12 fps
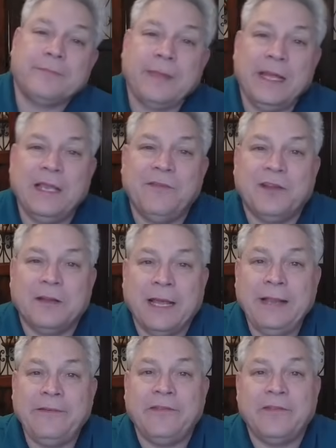Thank you for your
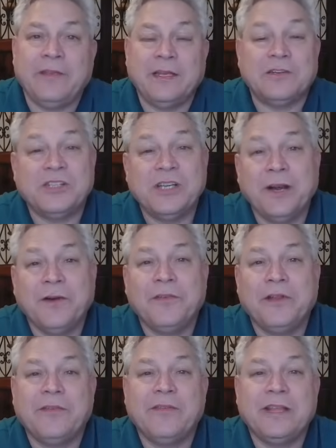likes and your shares
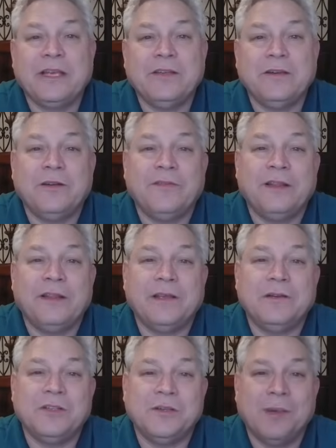and everything you do to feed the
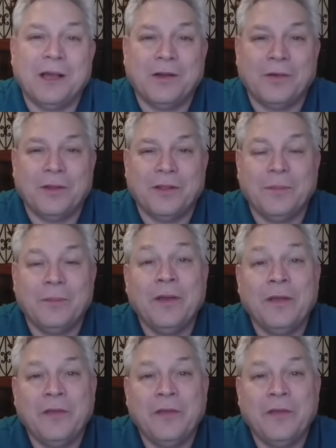YouTube algorithm